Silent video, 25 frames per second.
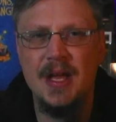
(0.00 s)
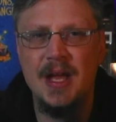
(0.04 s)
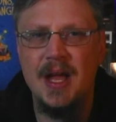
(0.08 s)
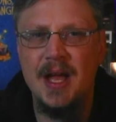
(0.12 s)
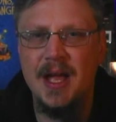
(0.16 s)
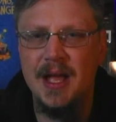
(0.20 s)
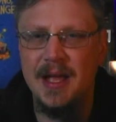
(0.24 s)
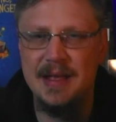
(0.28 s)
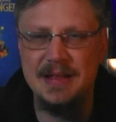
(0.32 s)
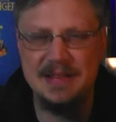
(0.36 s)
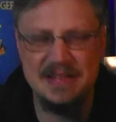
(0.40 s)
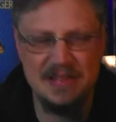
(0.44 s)

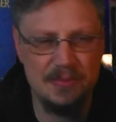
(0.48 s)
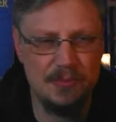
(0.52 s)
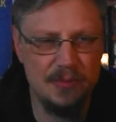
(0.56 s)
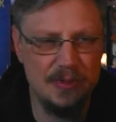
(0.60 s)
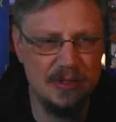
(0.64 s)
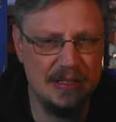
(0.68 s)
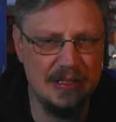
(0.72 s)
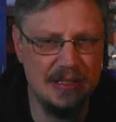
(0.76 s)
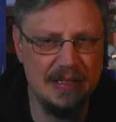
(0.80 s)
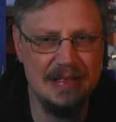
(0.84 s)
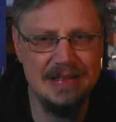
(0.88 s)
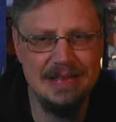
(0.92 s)
It's a
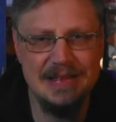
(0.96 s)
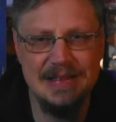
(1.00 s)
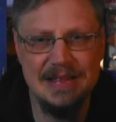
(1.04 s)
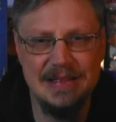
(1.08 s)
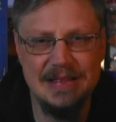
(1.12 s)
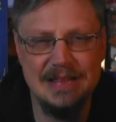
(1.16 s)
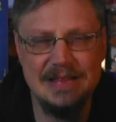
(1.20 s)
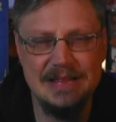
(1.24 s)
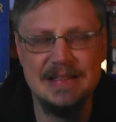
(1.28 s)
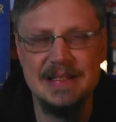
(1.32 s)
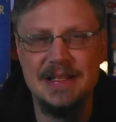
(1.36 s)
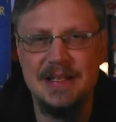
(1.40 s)
really
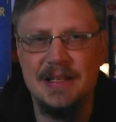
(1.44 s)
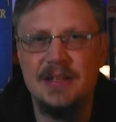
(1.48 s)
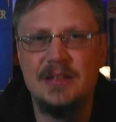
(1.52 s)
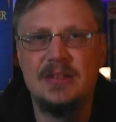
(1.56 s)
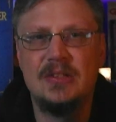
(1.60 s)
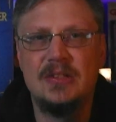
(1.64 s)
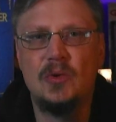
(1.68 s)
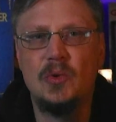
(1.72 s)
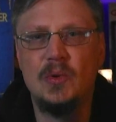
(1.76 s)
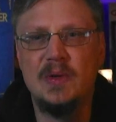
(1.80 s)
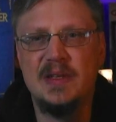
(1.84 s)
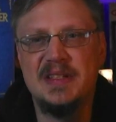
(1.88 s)
neat
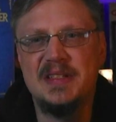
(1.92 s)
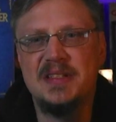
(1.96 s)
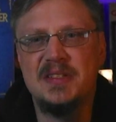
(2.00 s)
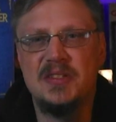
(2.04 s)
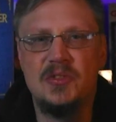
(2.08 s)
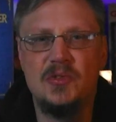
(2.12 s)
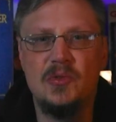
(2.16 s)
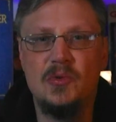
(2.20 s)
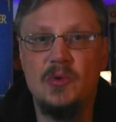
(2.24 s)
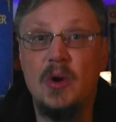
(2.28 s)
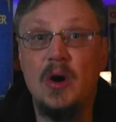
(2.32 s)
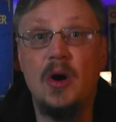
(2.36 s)
twist
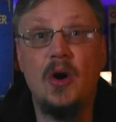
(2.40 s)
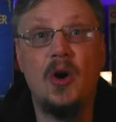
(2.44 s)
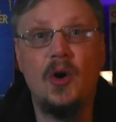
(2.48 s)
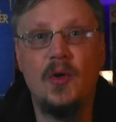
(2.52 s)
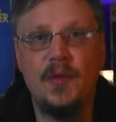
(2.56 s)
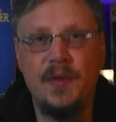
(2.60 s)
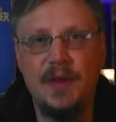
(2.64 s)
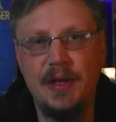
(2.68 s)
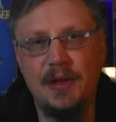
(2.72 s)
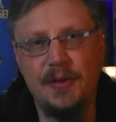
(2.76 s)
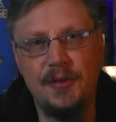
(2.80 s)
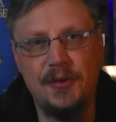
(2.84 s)
to all
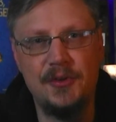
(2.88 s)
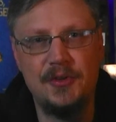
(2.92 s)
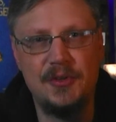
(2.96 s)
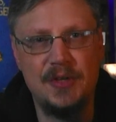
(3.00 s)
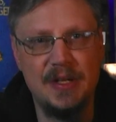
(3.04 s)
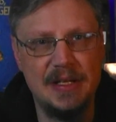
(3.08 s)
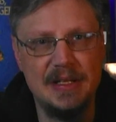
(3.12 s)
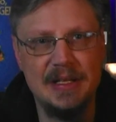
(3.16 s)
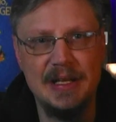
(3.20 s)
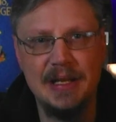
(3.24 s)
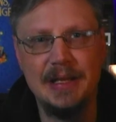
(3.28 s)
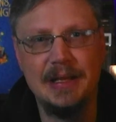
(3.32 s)
the other
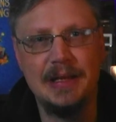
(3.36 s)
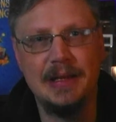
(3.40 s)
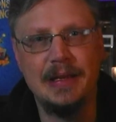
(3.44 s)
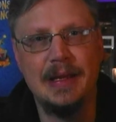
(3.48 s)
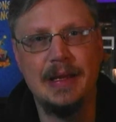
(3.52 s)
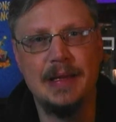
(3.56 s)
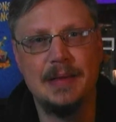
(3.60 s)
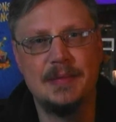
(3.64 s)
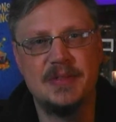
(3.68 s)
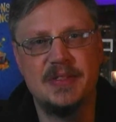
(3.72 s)
trick-taking games.